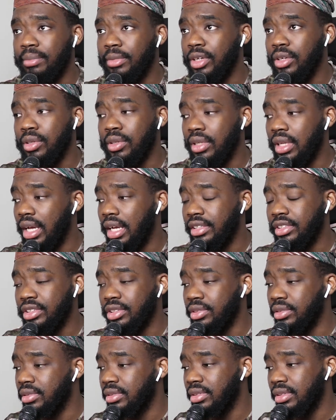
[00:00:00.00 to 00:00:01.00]
I'm not going to lie
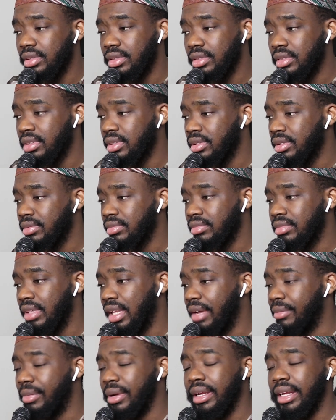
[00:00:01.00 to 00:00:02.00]
to you.
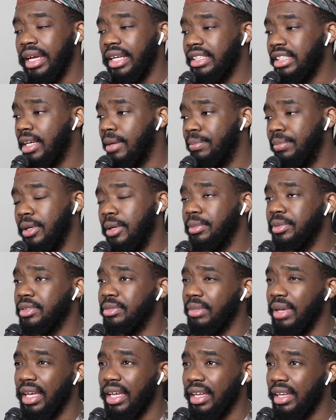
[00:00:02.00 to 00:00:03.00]
Like my Niger
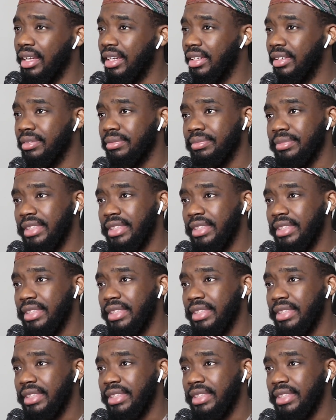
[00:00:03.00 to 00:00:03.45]
peeps, man.